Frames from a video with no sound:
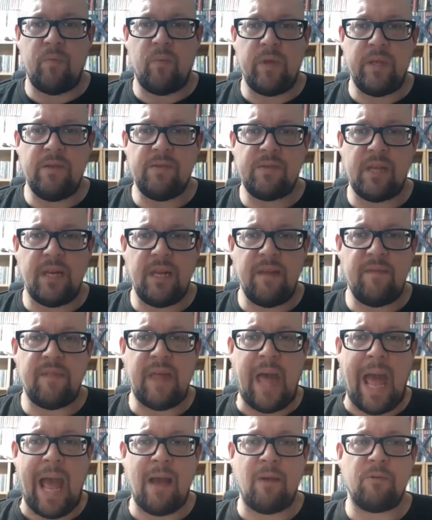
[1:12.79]
We used to leave the
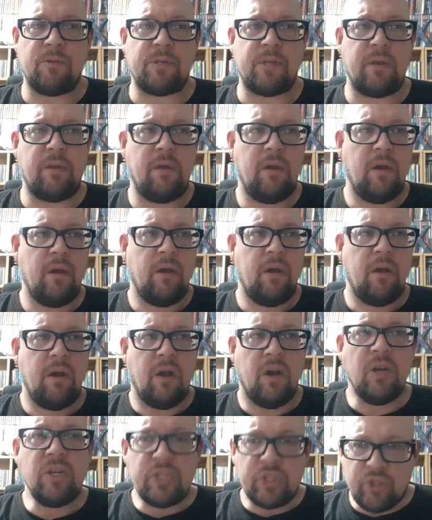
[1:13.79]
house and
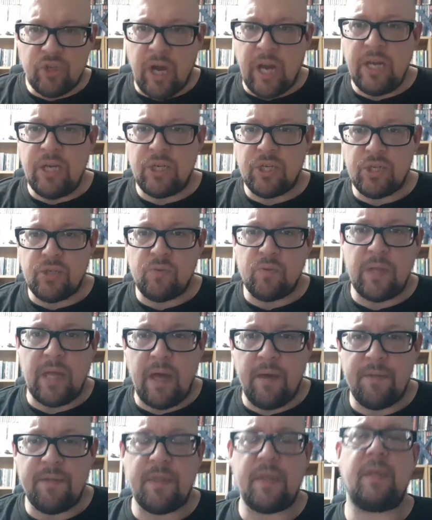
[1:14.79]
hug strangers
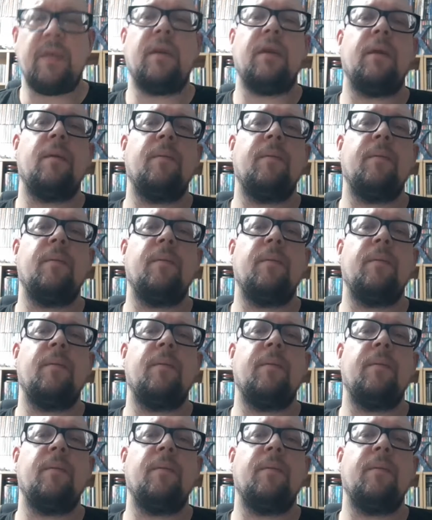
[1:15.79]
without thinking